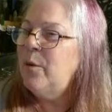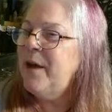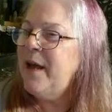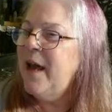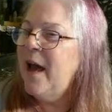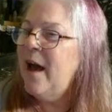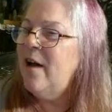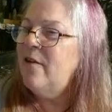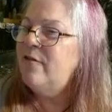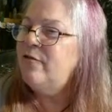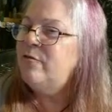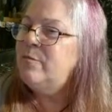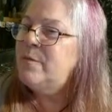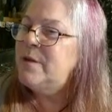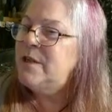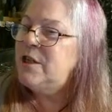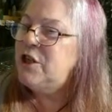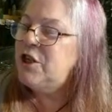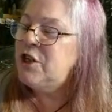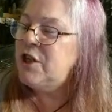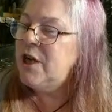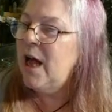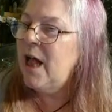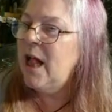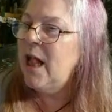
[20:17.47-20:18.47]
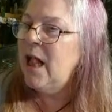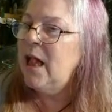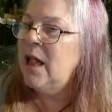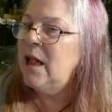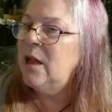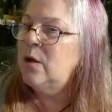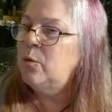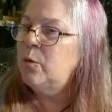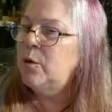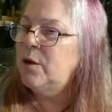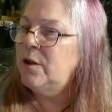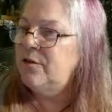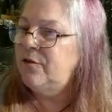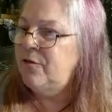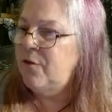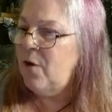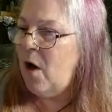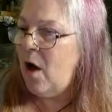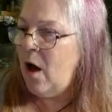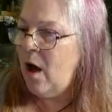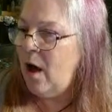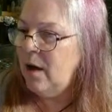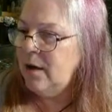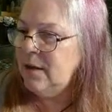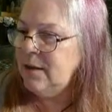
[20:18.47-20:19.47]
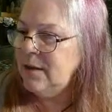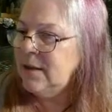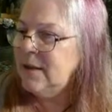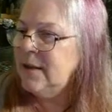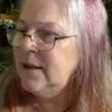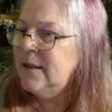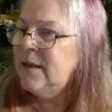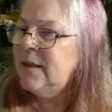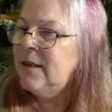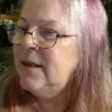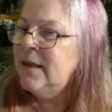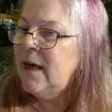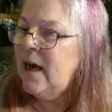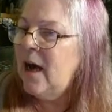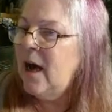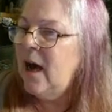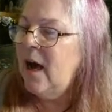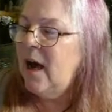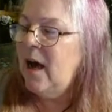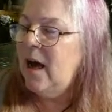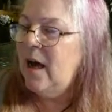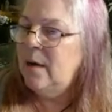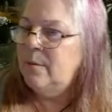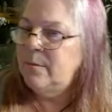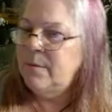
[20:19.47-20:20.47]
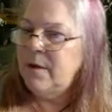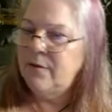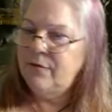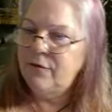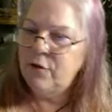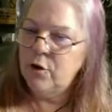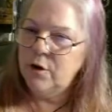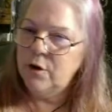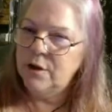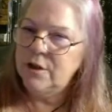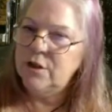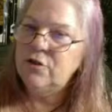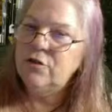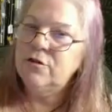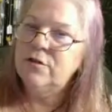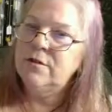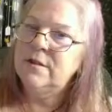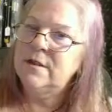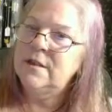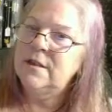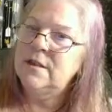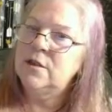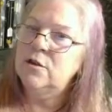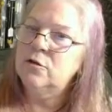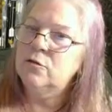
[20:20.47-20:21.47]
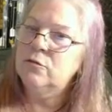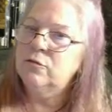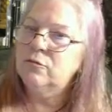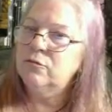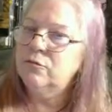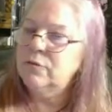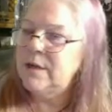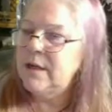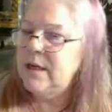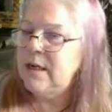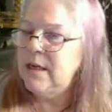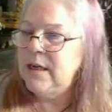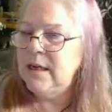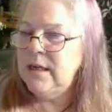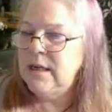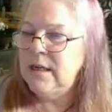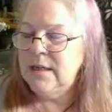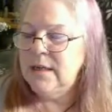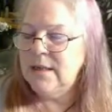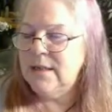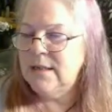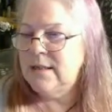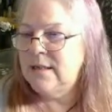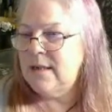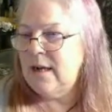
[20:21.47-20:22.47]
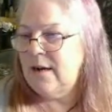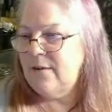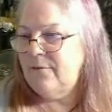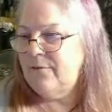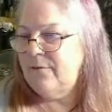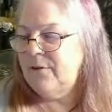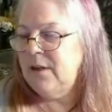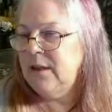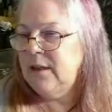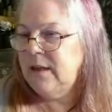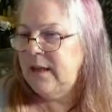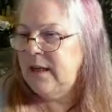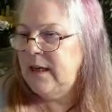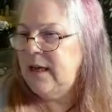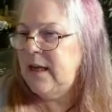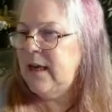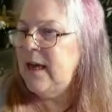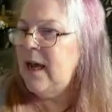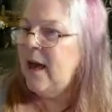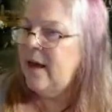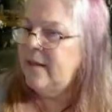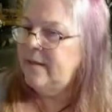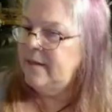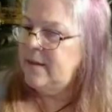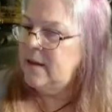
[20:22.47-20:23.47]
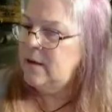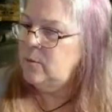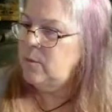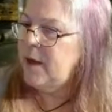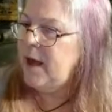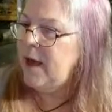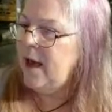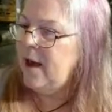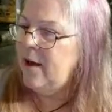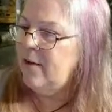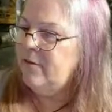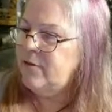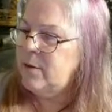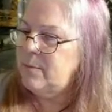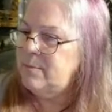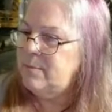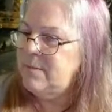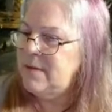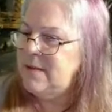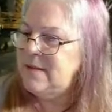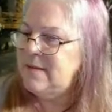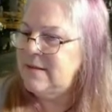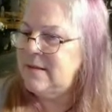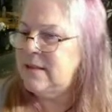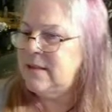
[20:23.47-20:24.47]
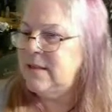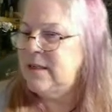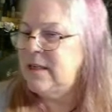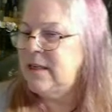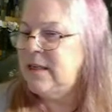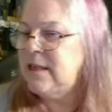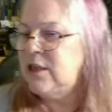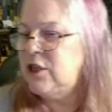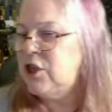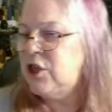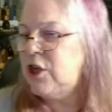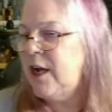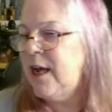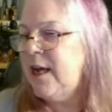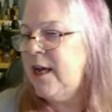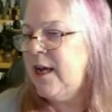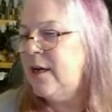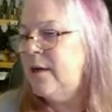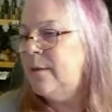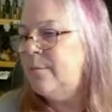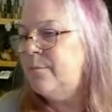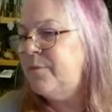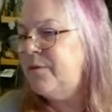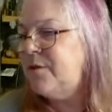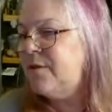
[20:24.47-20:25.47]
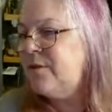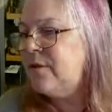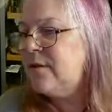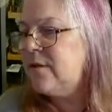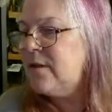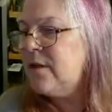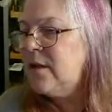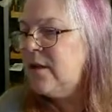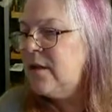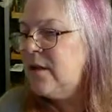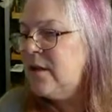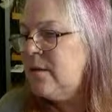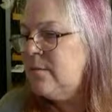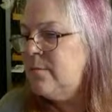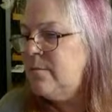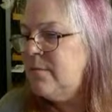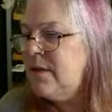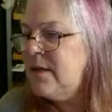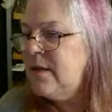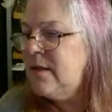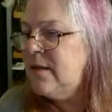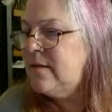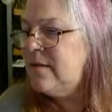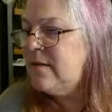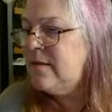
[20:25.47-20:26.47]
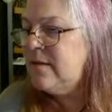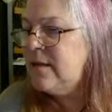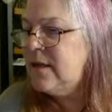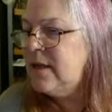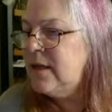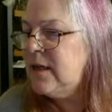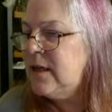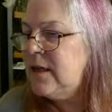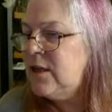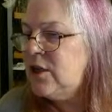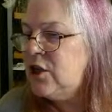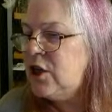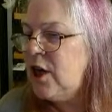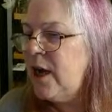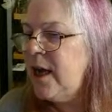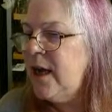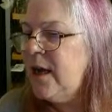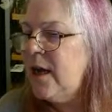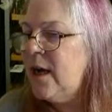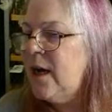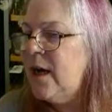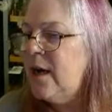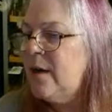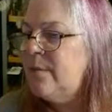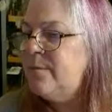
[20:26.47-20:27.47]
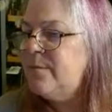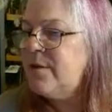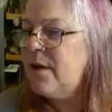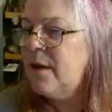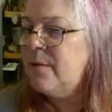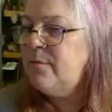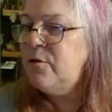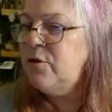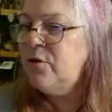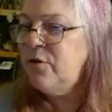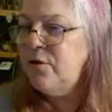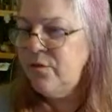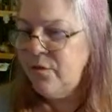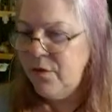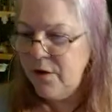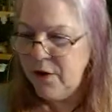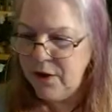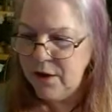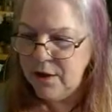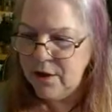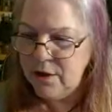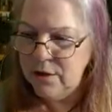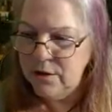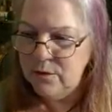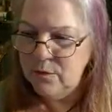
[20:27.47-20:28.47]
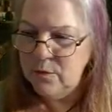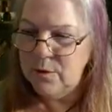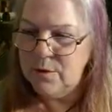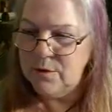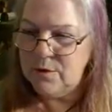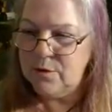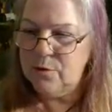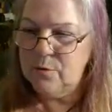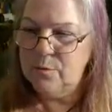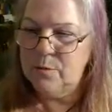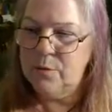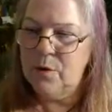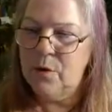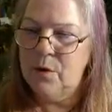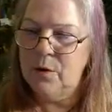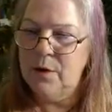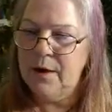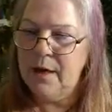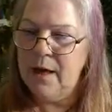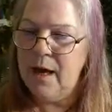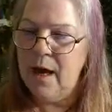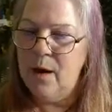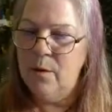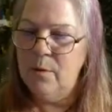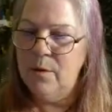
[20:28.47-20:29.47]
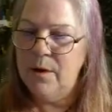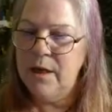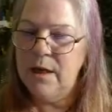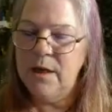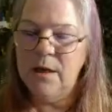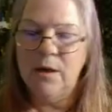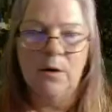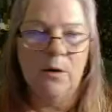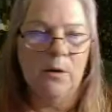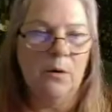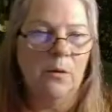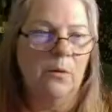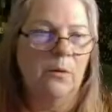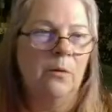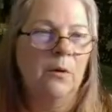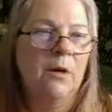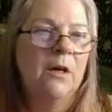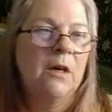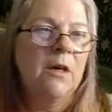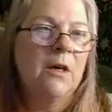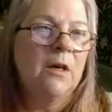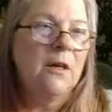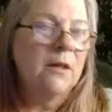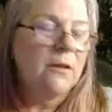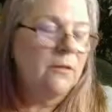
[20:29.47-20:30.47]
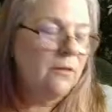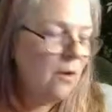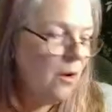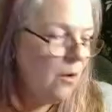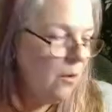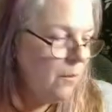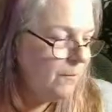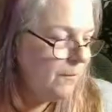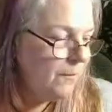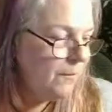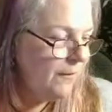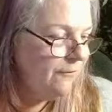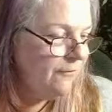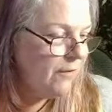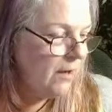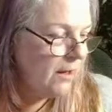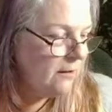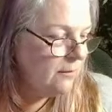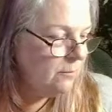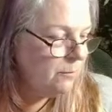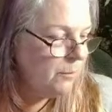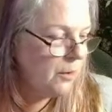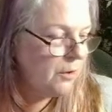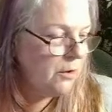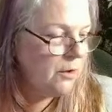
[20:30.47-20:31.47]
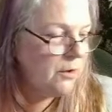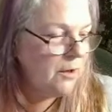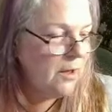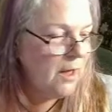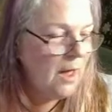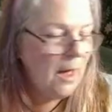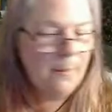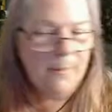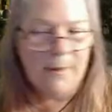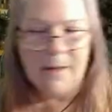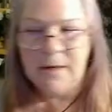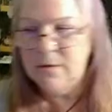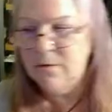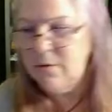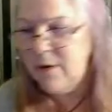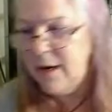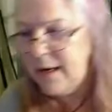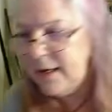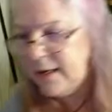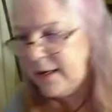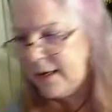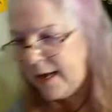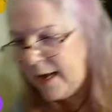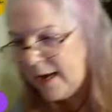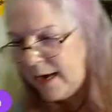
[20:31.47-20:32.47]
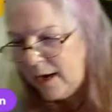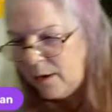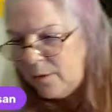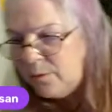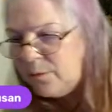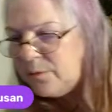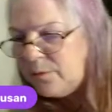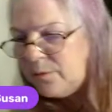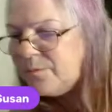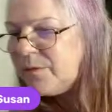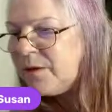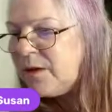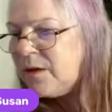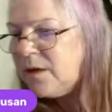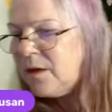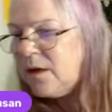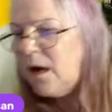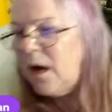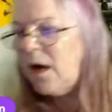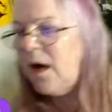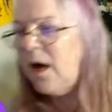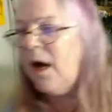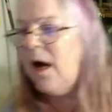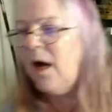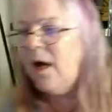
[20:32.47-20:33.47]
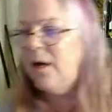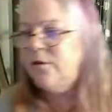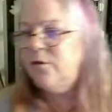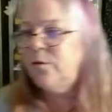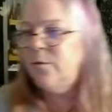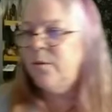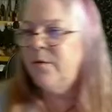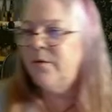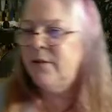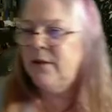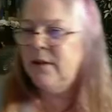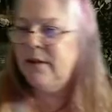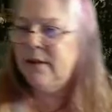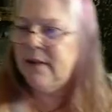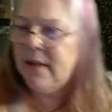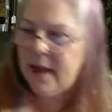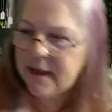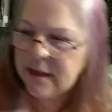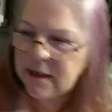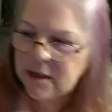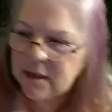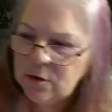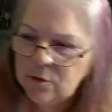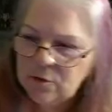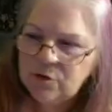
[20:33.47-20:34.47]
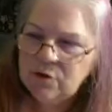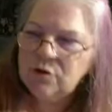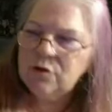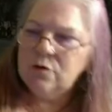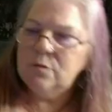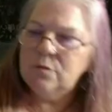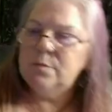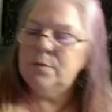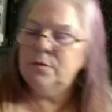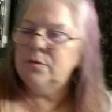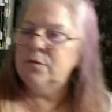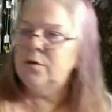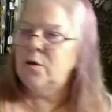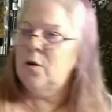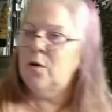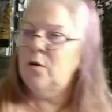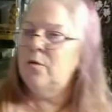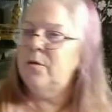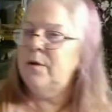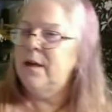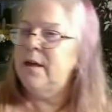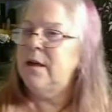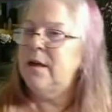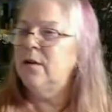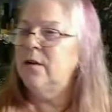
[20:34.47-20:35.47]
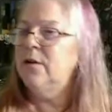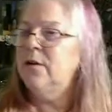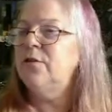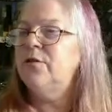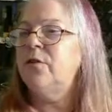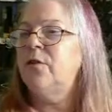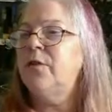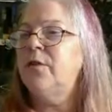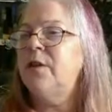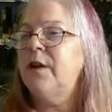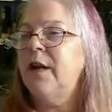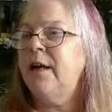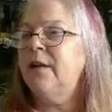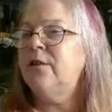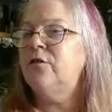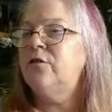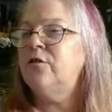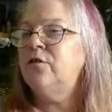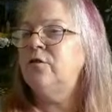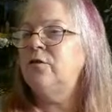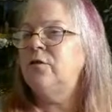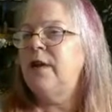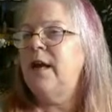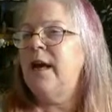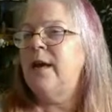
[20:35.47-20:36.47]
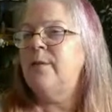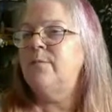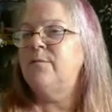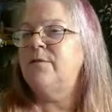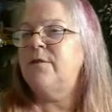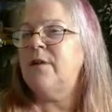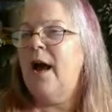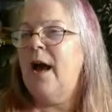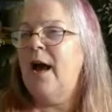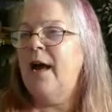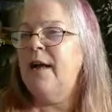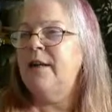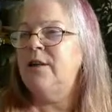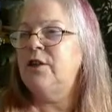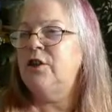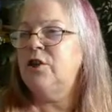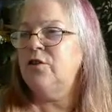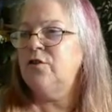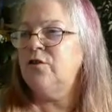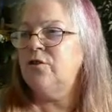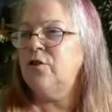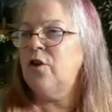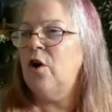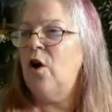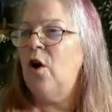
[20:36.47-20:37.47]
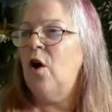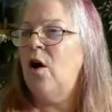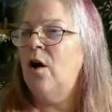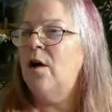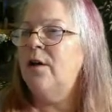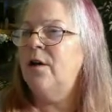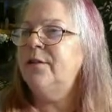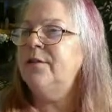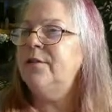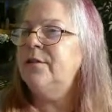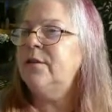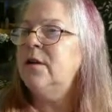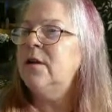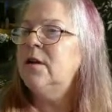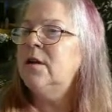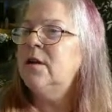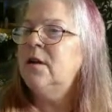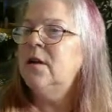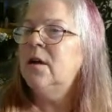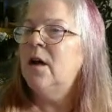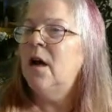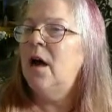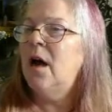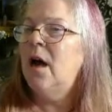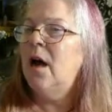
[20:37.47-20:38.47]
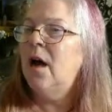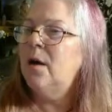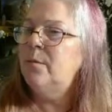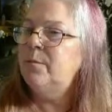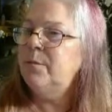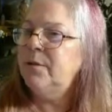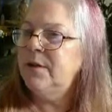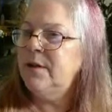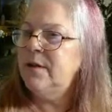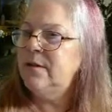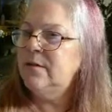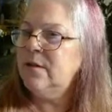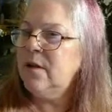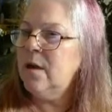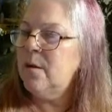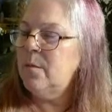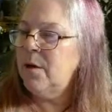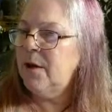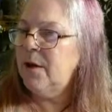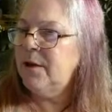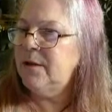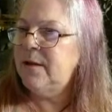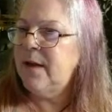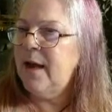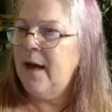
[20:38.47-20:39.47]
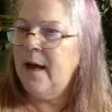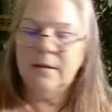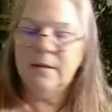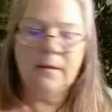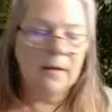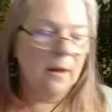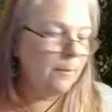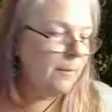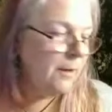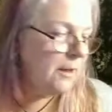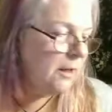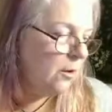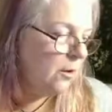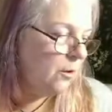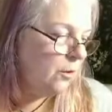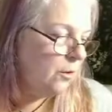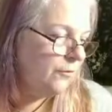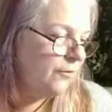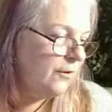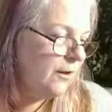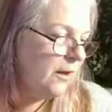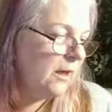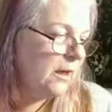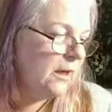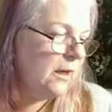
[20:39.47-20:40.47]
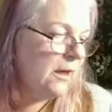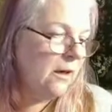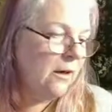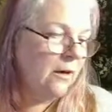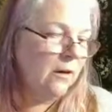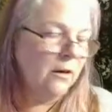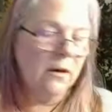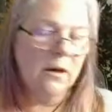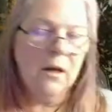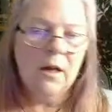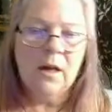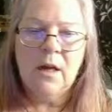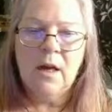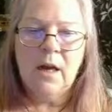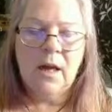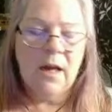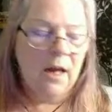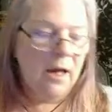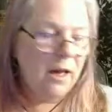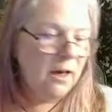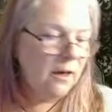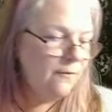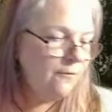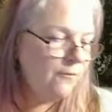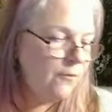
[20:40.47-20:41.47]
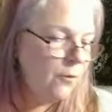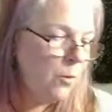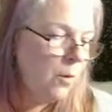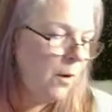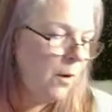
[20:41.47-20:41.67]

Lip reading: Oh my God. So right now we have Michelle Wilfong. If you're interested in a read, definitely. And then we have Miss Nikki Jacobs. Miss Nikki Jacobs. I'm doing very good, Mr. Froelich. How are you? So hopefully Facebook will come in right now. So we have a lot of YouTubers over here. So the next two names I just called. Please come on